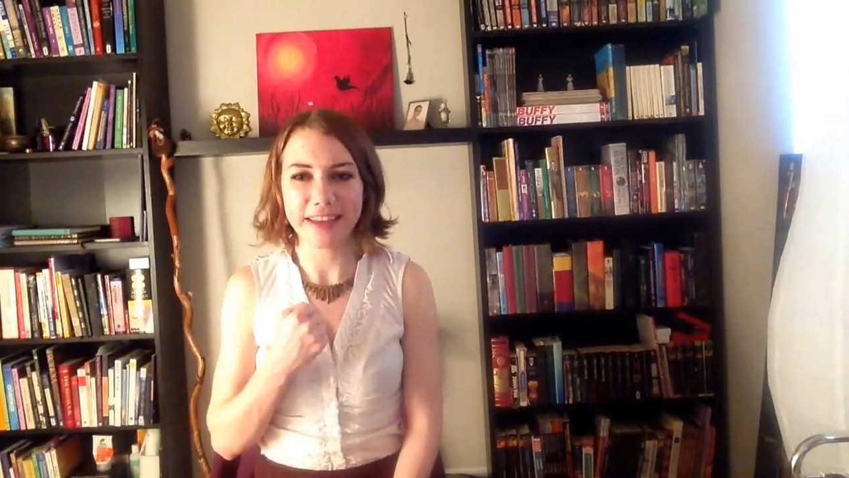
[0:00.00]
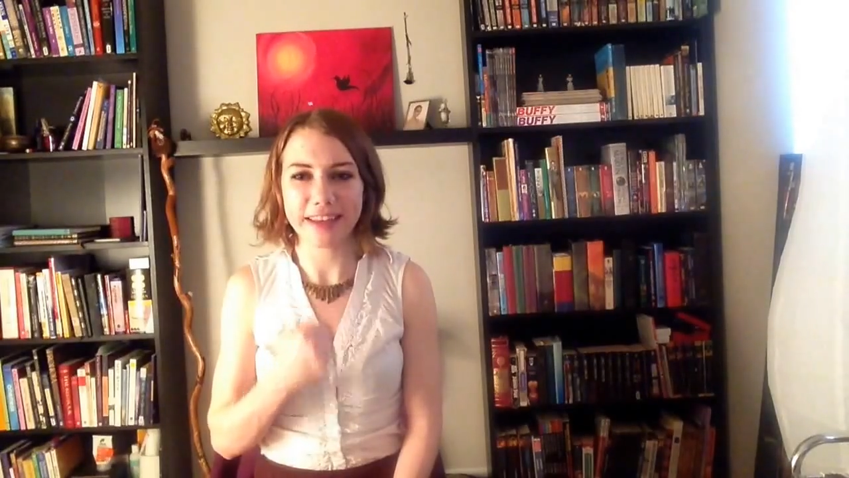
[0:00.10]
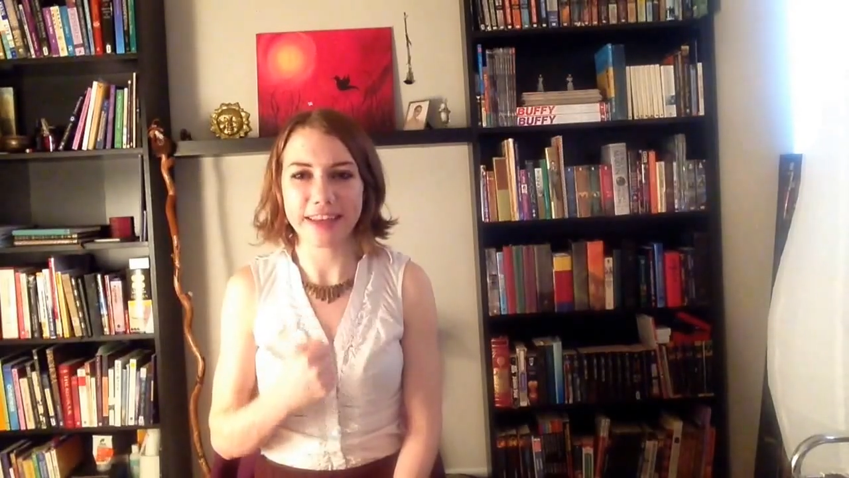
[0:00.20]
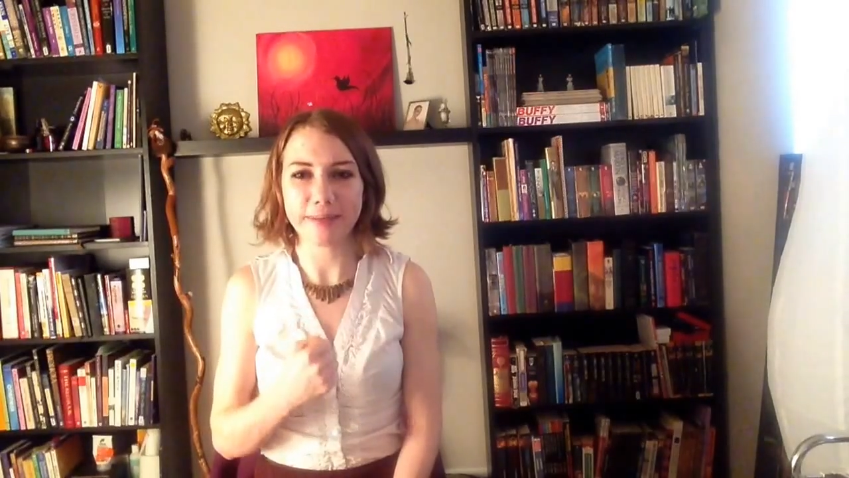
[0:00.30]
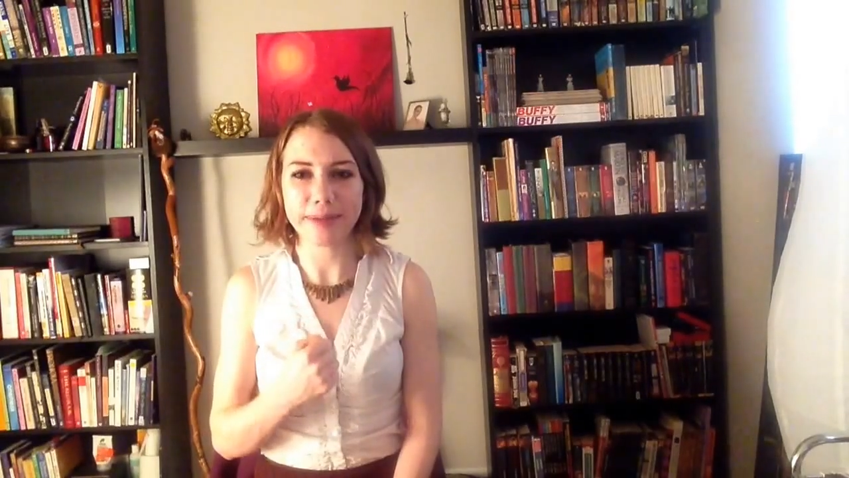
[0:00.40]

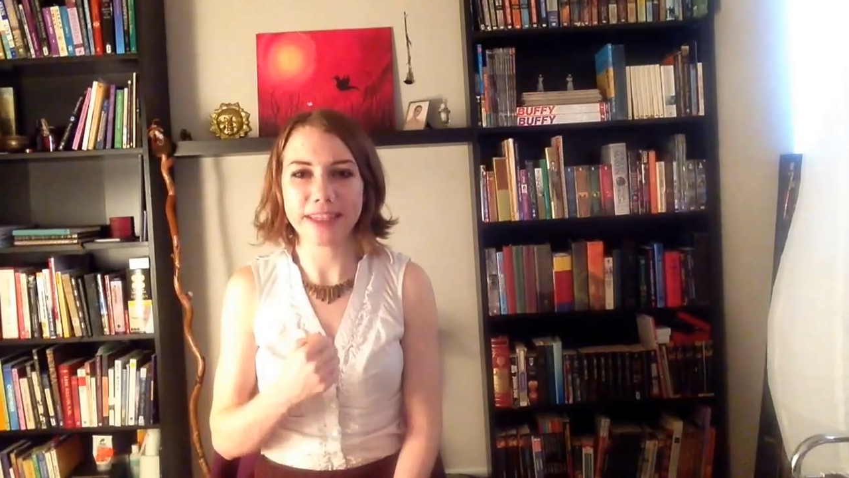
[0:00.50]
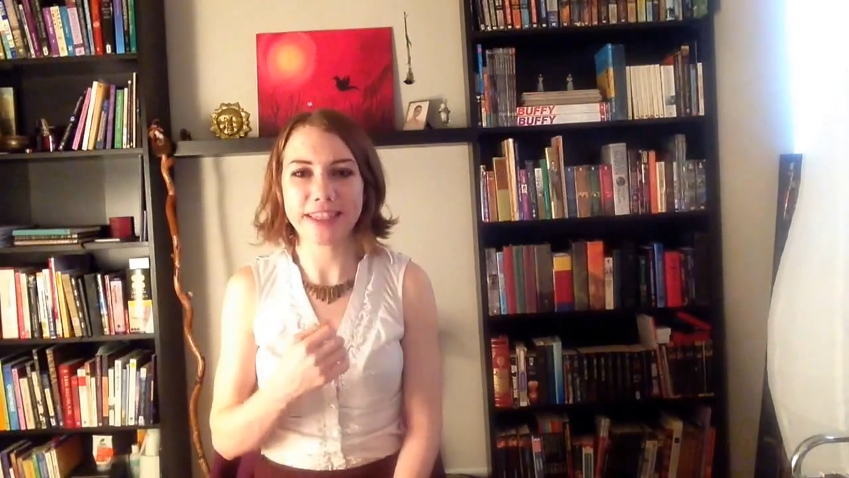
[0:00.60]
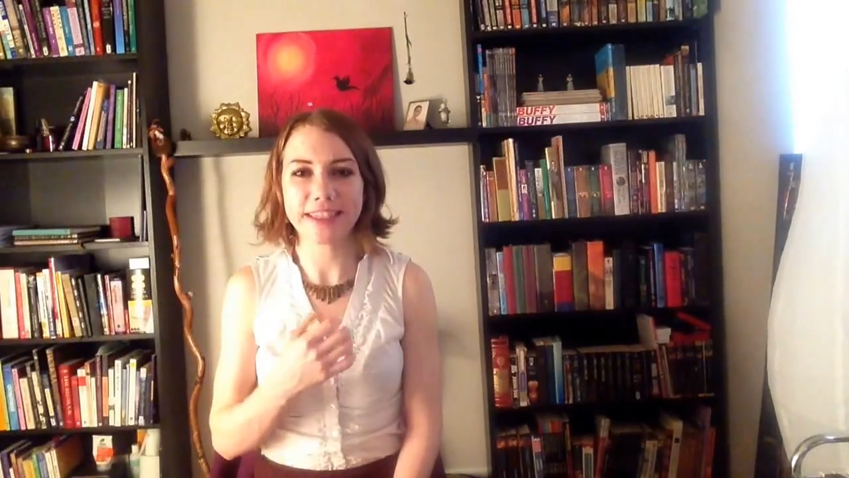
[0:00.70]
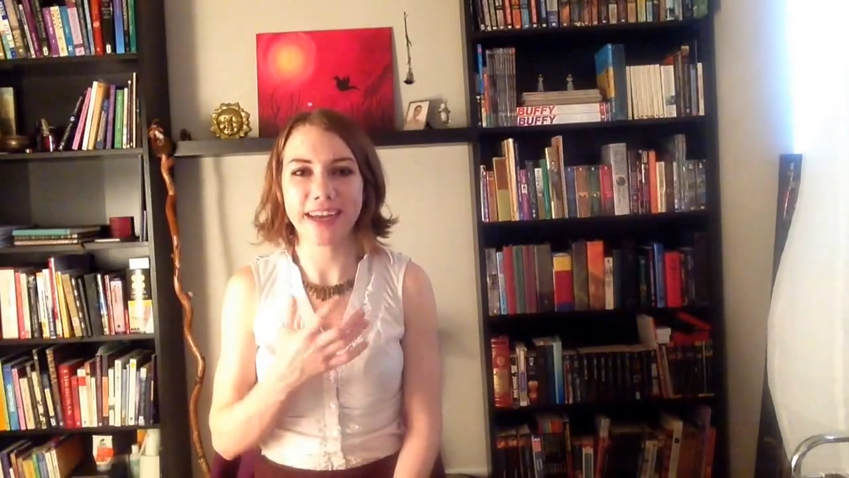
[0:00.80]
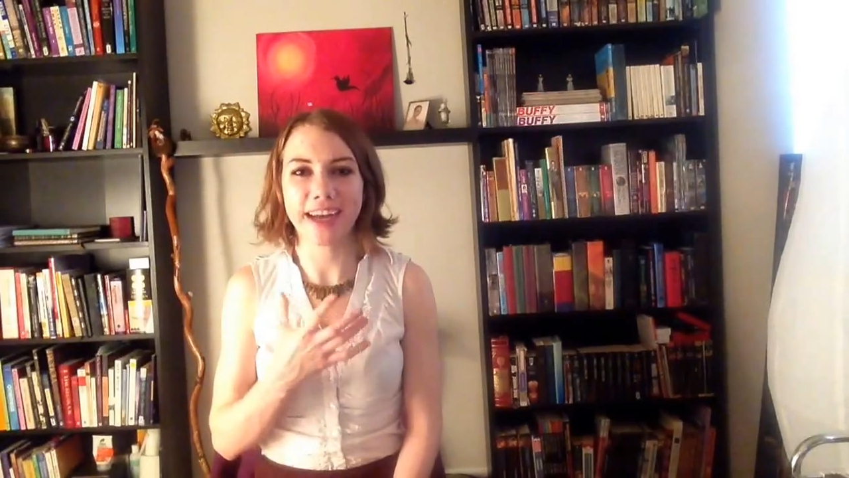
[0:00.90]
deep
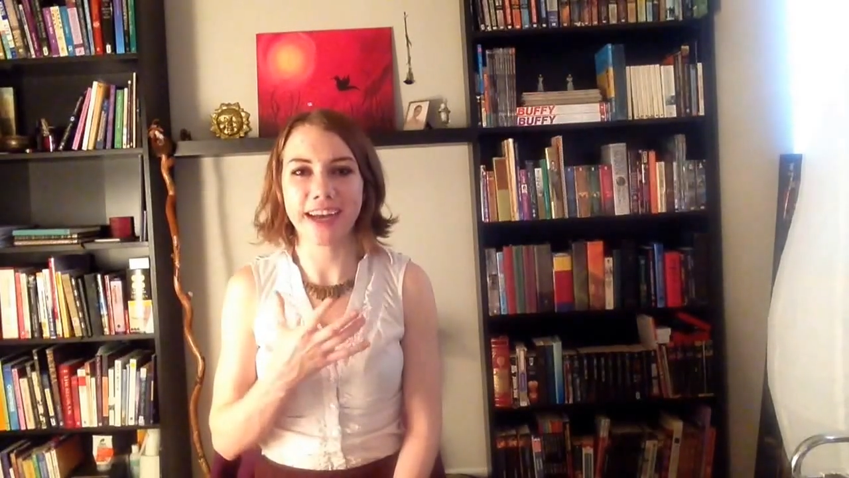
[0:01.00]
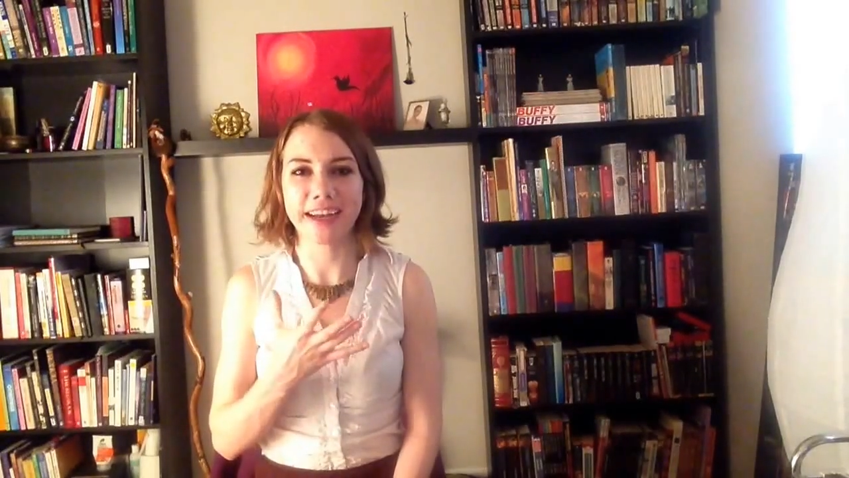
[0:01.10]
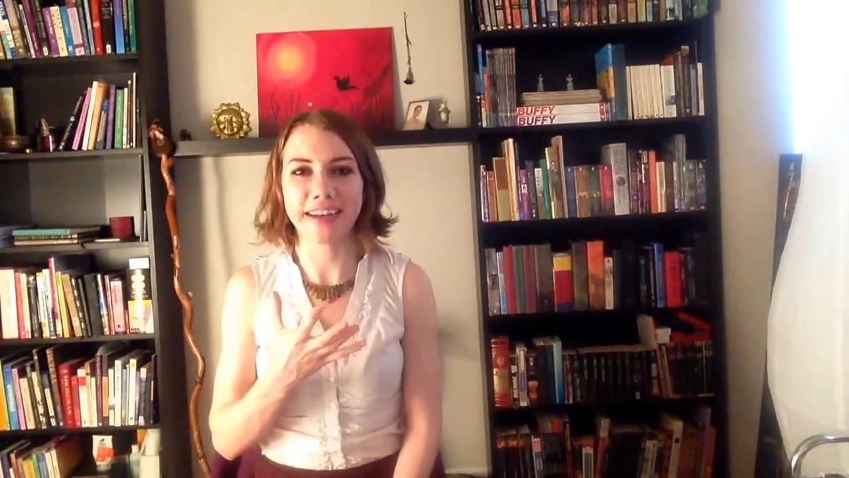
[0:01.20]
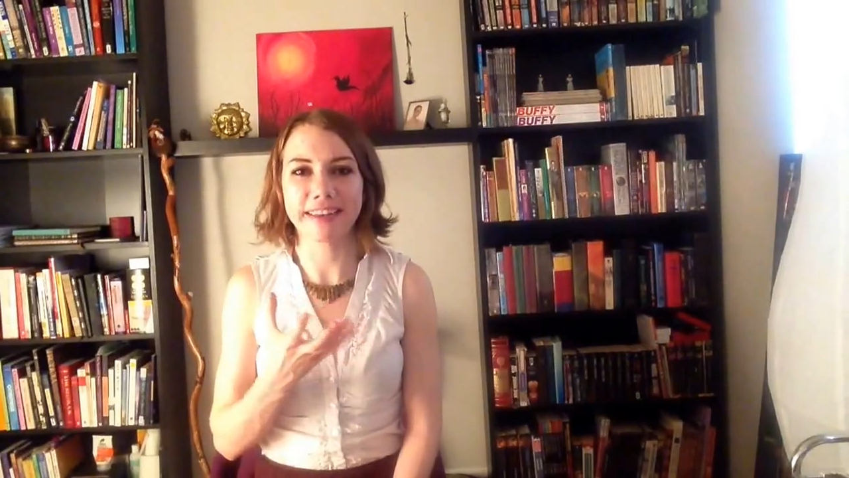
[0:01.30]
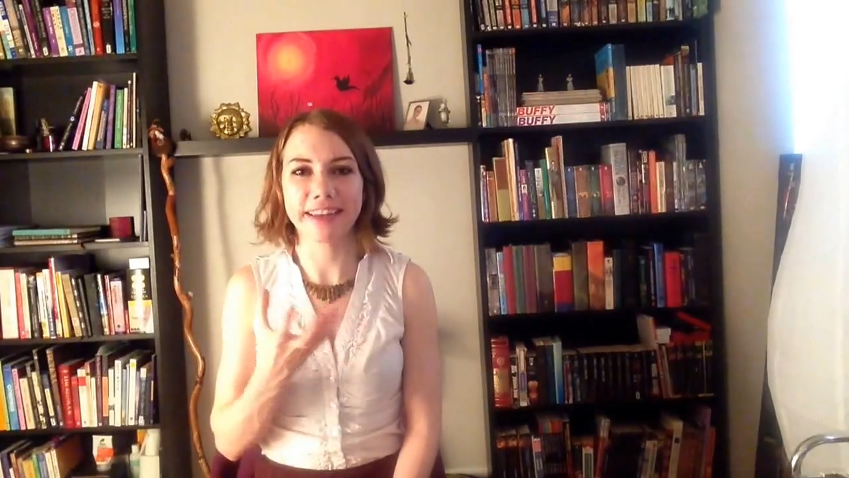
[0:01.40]

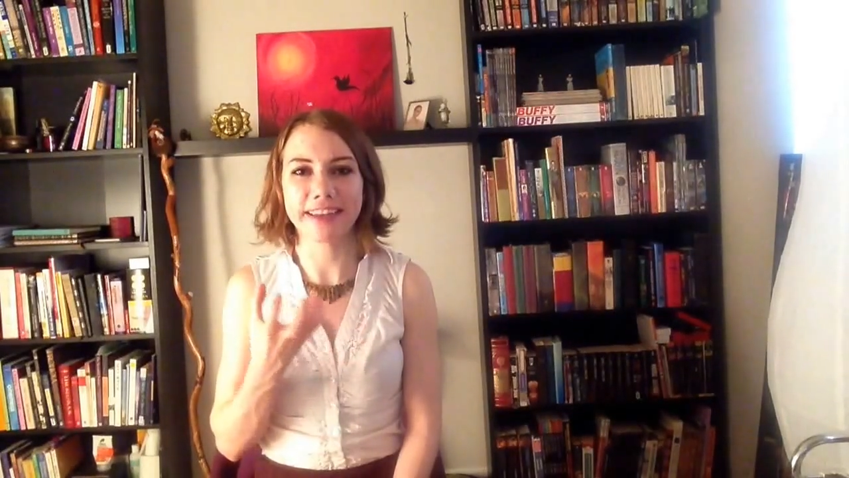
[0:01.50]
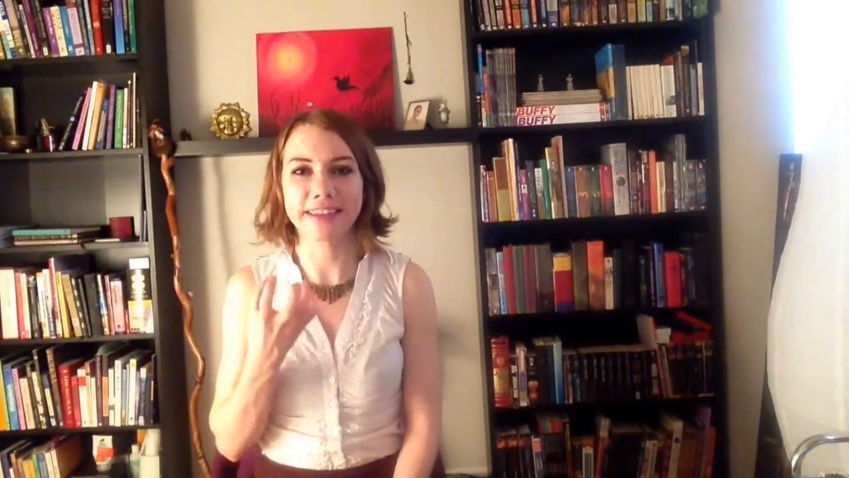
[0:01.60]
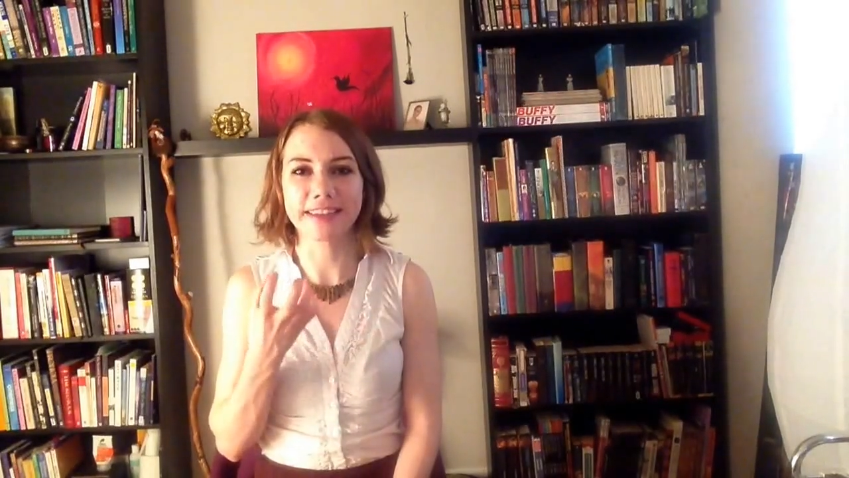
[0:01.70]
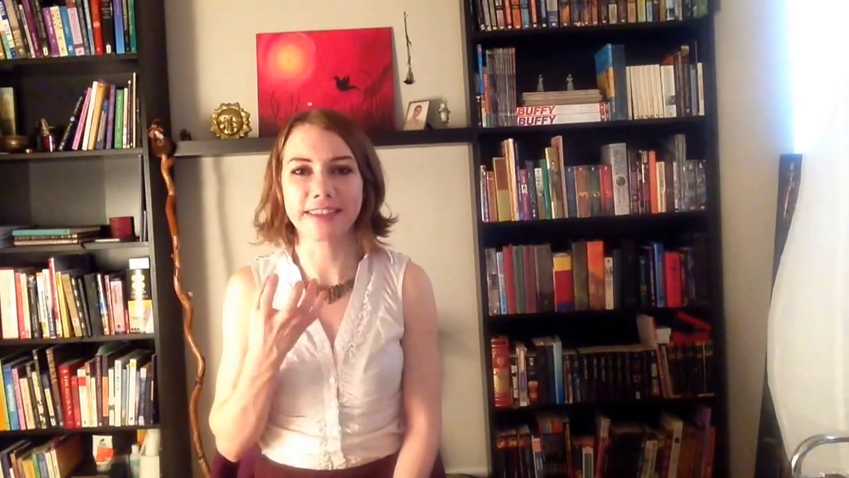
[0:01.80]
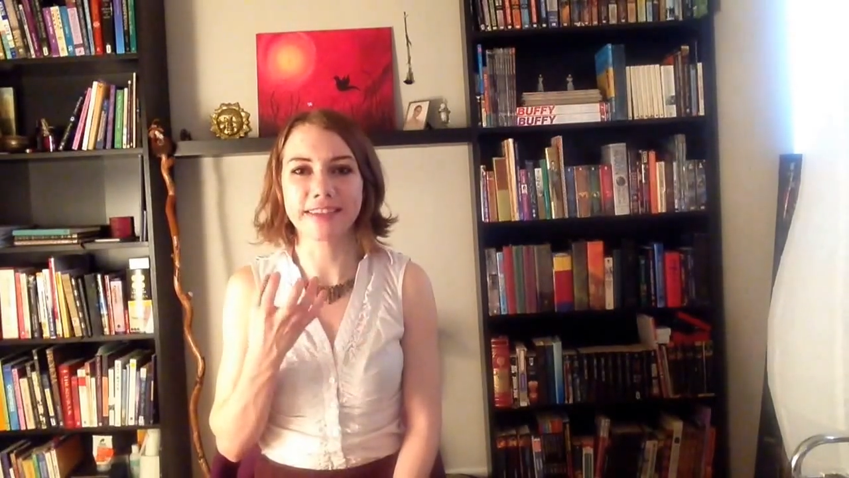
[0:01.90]
inside that
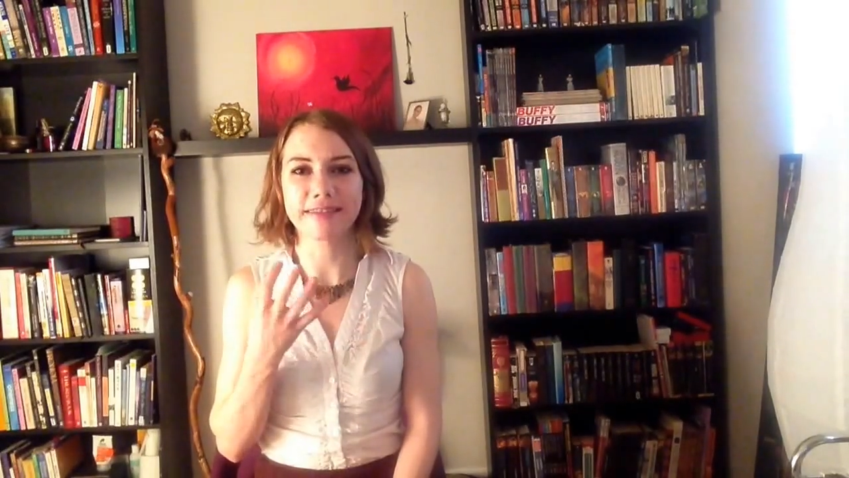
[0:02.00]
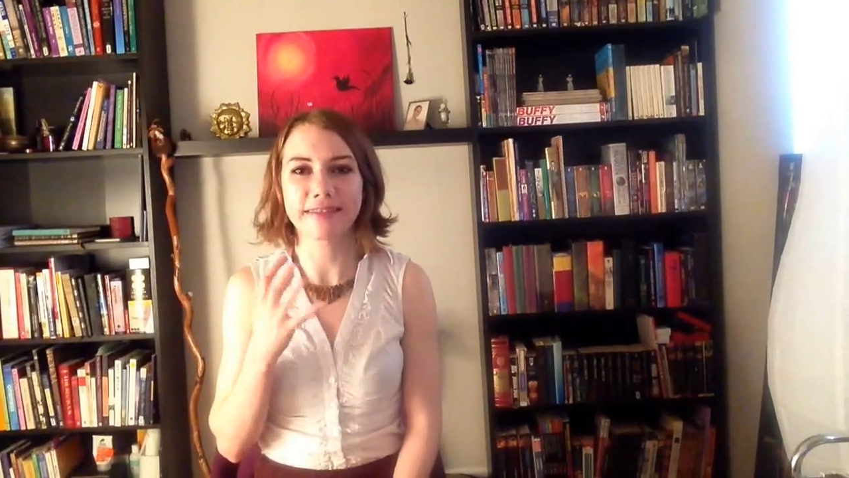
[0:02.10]
is